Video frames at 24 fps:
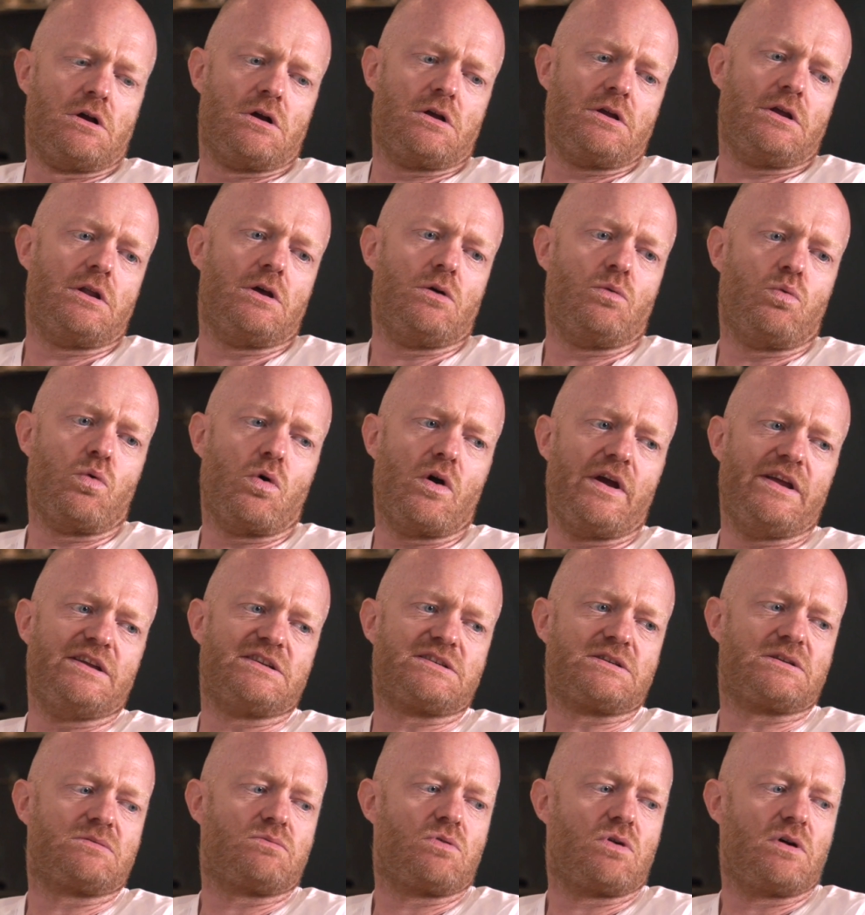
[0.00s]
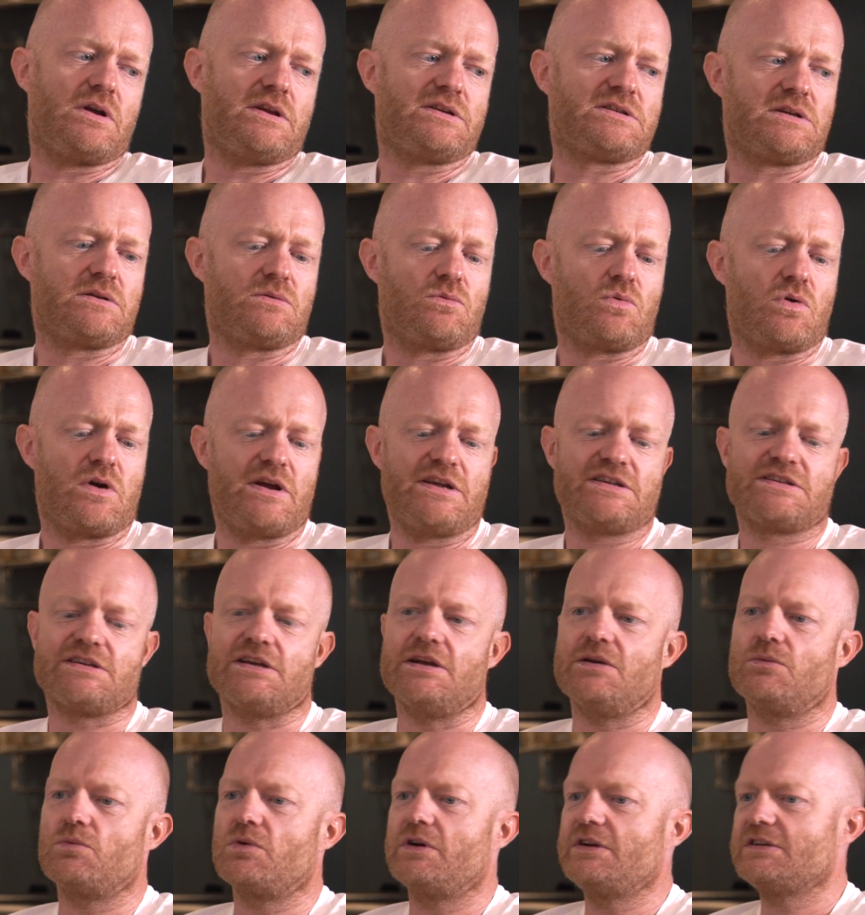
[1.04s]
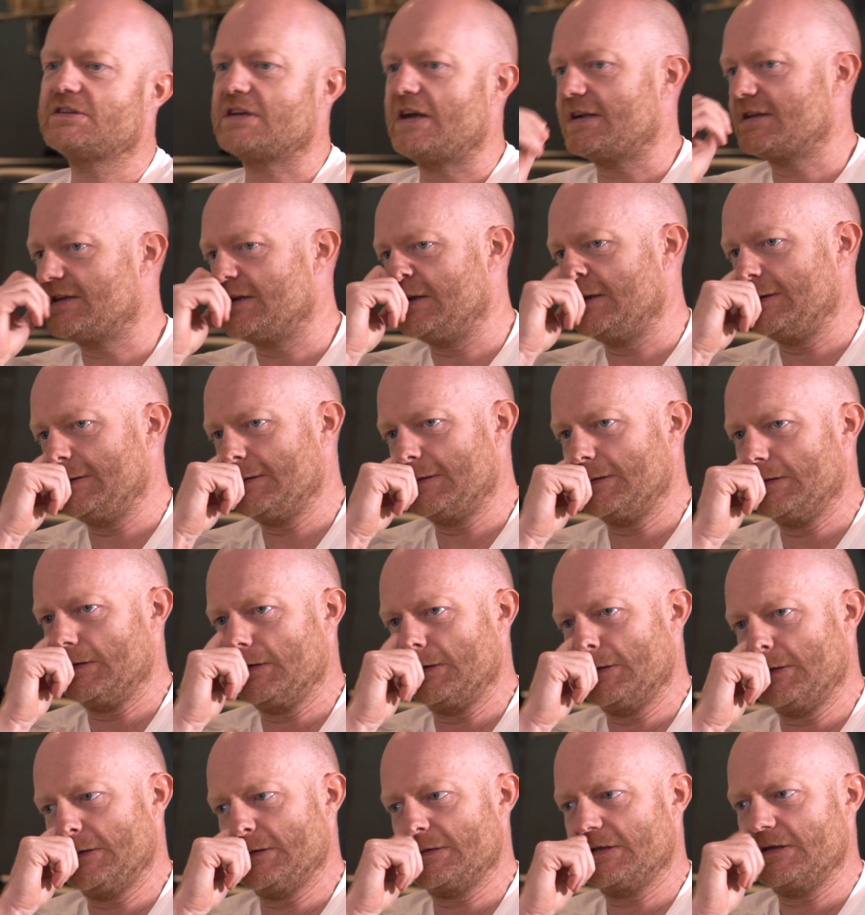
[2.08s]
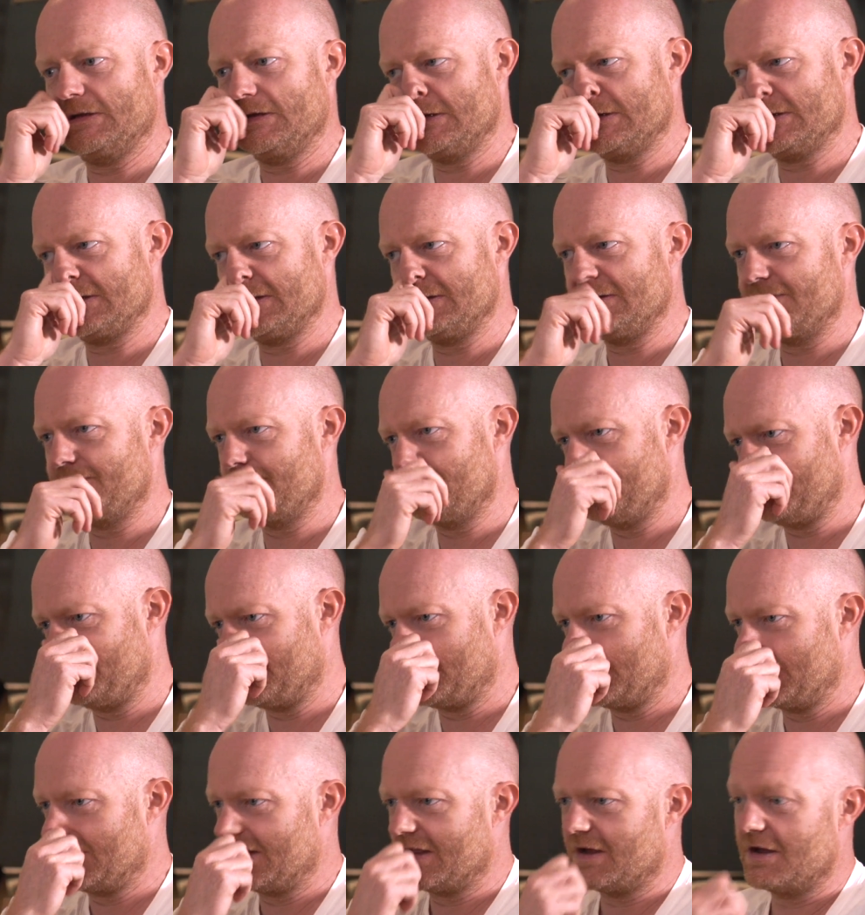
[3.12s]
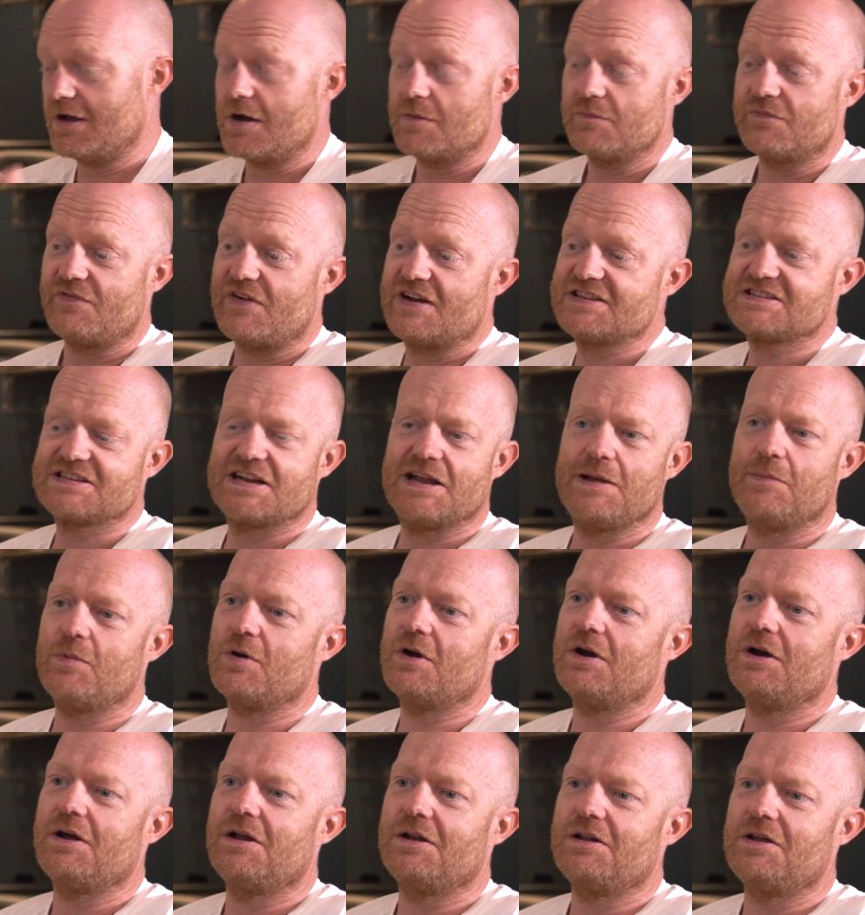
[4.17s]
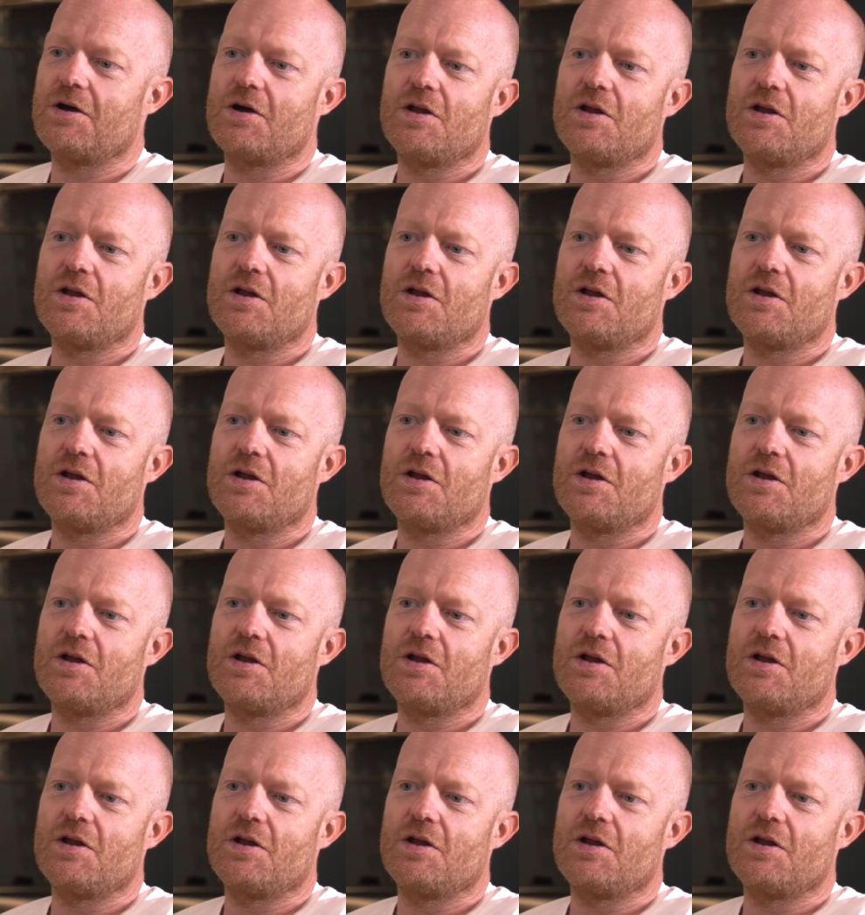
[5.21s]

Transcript: You know, what is it? What is acting? You know, it's a. I'm fascinated by it.